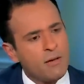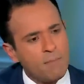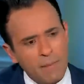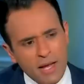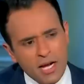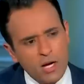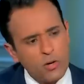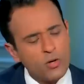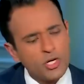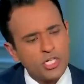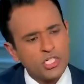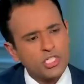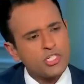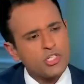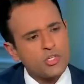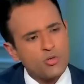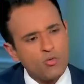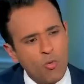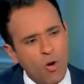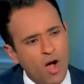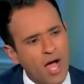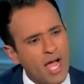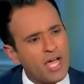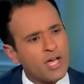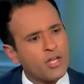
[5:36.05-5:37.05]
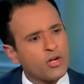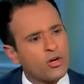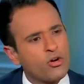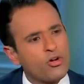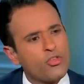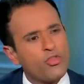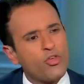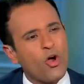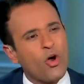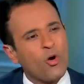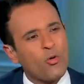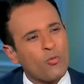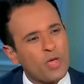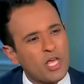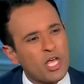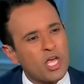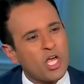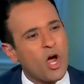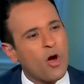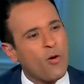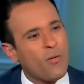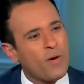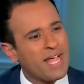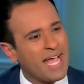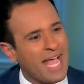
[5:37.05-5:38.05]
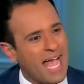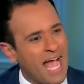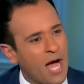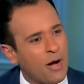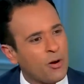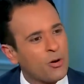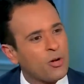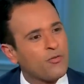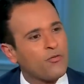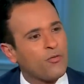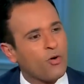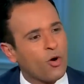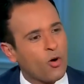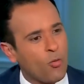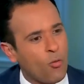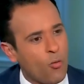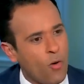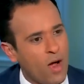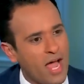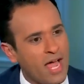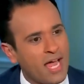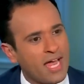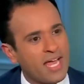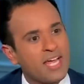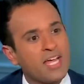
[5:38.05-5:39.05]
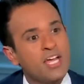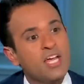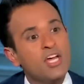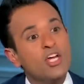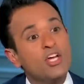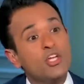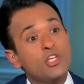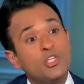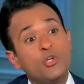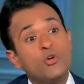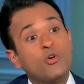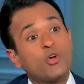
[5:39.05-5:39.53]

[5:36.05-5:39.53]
My question is, why on earth are we going out of our way mm-hmm.